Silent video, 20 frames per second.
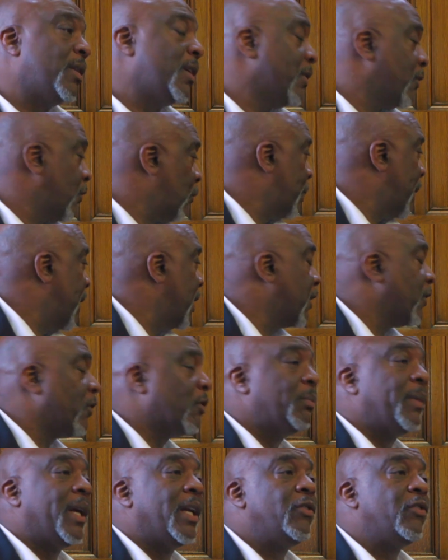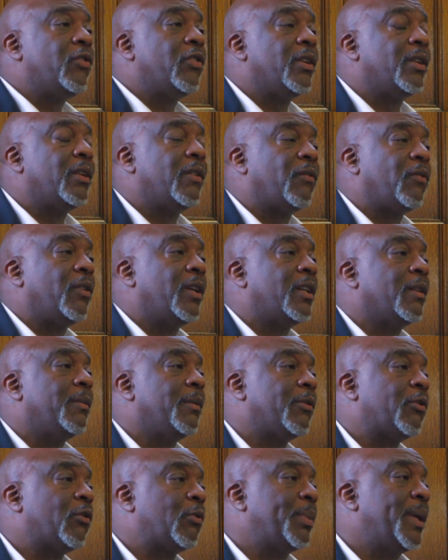of the speakers mentioned freedom
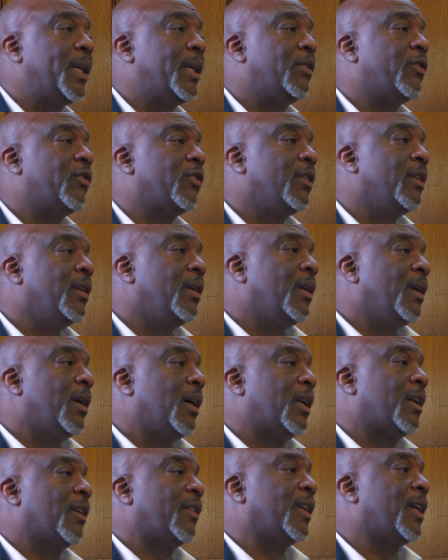of speech, and I